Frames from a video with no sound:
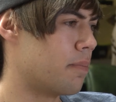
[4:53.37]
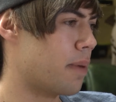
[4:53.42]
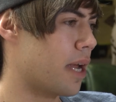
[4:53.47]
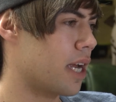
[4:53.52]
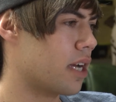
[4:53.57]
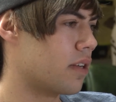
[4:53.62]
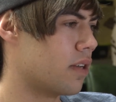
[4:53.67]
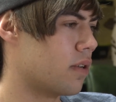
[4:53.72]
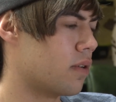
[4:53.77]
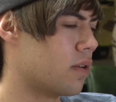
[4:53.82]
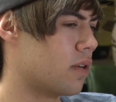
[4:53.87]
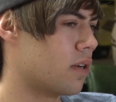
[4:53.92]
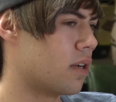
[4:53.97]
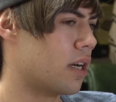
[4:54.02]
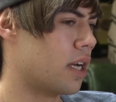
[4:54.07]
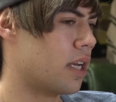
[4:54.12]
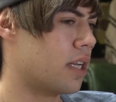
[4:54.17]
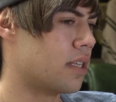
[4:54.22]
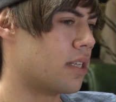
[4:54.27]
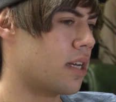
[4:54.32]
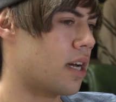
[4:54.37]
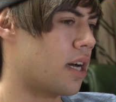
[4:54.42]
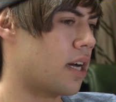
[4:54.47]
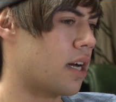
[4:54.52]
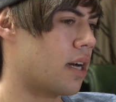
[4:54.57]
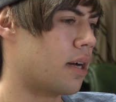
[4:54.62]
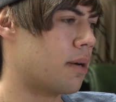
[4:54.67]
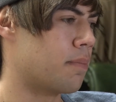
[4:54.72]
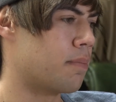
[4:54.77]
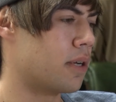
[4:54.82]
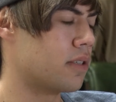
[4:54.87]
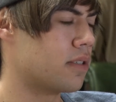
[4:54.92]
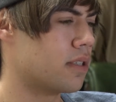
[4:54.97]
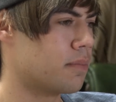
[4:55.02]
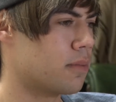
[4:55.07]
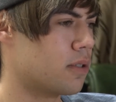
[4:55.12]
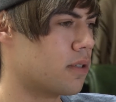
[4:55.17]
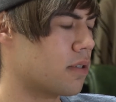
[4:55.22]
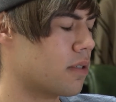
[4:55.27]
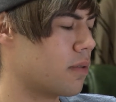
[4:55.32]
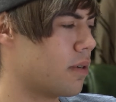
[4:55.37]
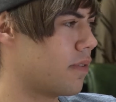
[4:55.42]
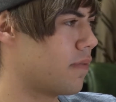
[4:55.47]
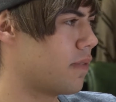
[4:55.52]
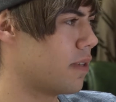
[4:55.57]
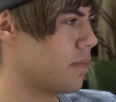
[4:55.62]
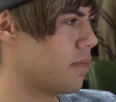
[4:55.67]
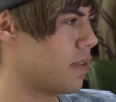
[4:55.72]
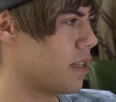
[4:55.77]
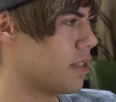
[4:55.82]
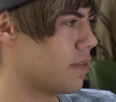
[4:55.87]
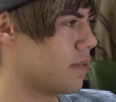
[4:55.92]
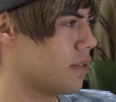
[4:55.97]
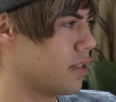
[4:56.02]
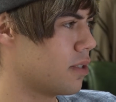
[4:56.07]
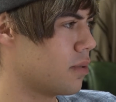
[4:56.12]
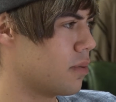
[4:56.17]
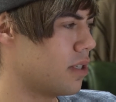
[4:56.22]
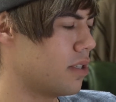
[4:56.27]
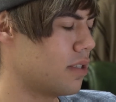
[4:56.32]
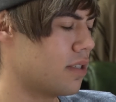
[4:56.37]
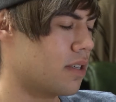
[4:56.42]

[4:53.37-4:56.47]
Bangalore and uh, Baltimore Queer Film Festival as well.